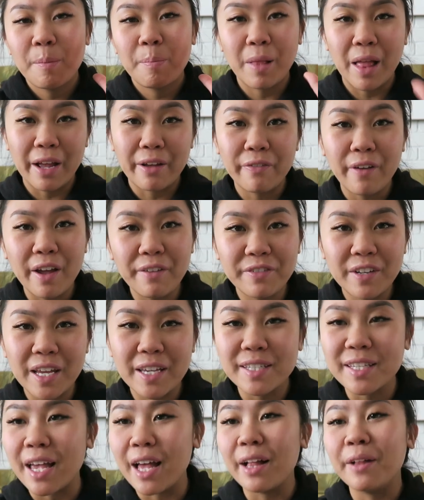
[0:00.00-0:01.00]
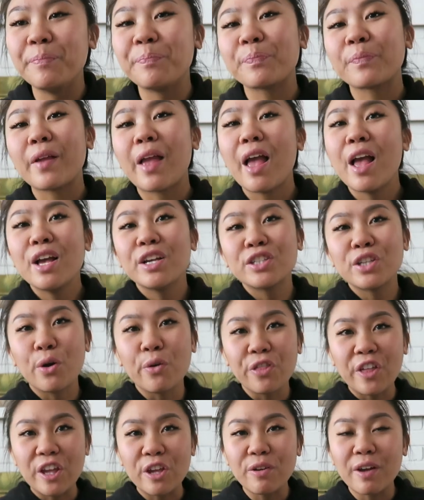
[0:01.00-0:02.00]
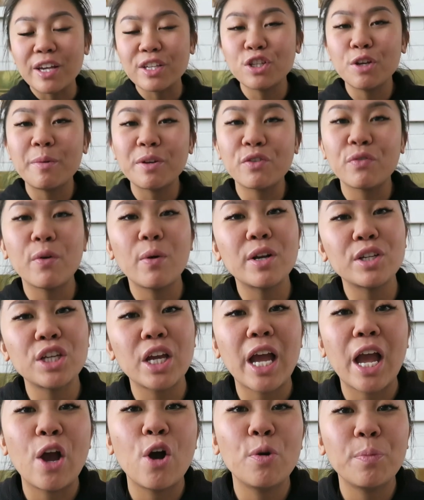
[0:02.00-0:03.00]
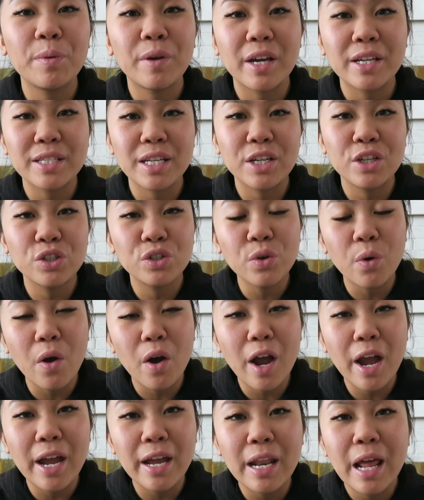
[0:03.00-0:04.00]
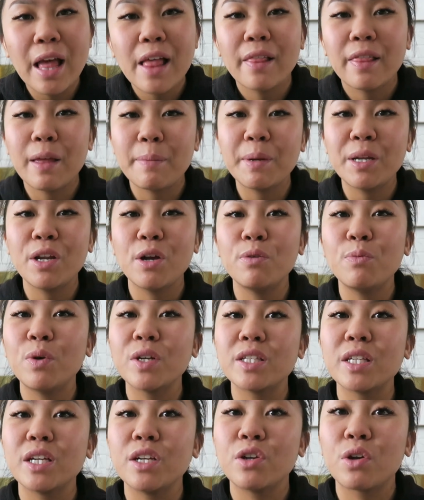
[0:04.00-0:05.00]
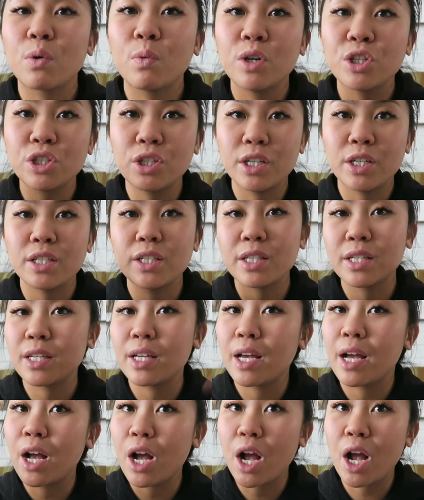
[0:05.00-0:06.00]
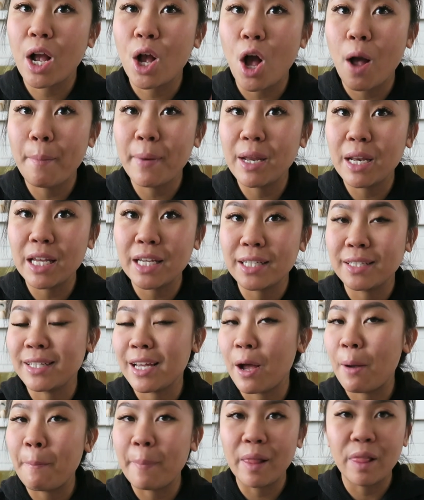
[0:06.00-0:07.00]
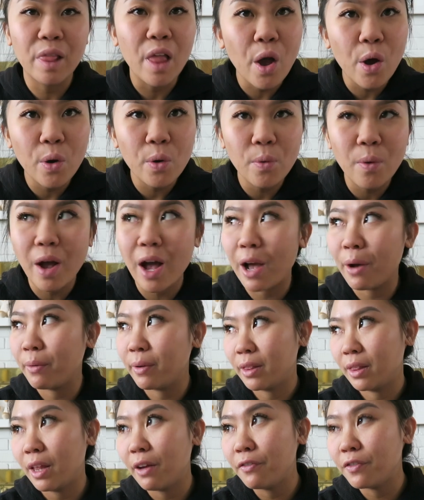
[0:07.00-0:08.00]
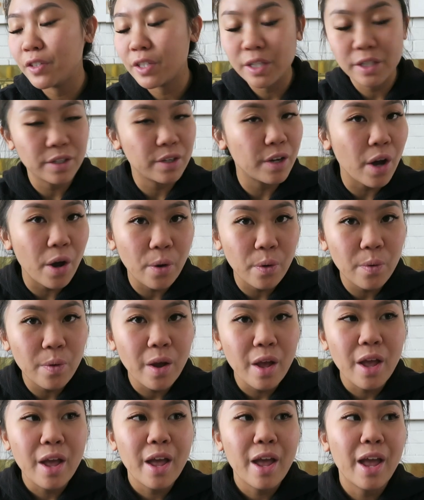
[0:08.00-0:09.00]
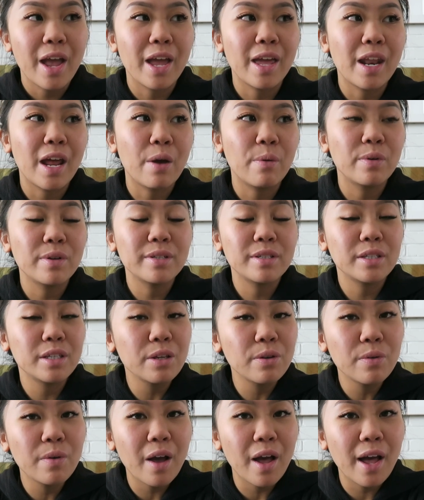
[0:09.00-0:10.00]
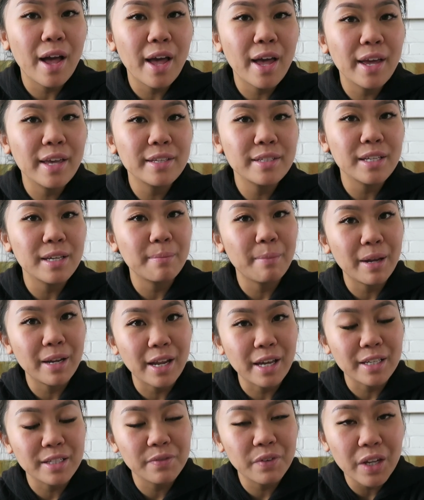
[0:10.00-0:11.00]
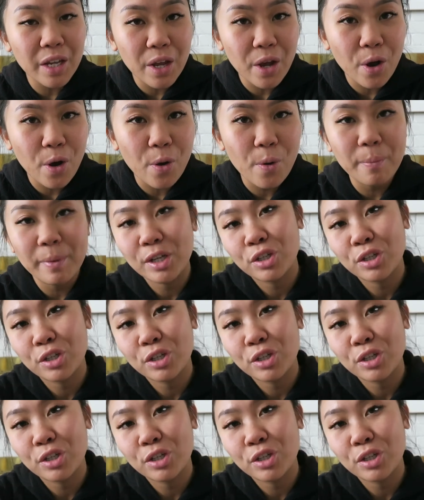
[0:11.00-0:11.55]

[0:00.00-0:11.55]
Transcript: Black 5-Day sale. So thank you guys so much for watching. I hope you guys enjoyed. Let me know what's in your wish list. Comment down below. I would love to know, and I will see you guys in my next video.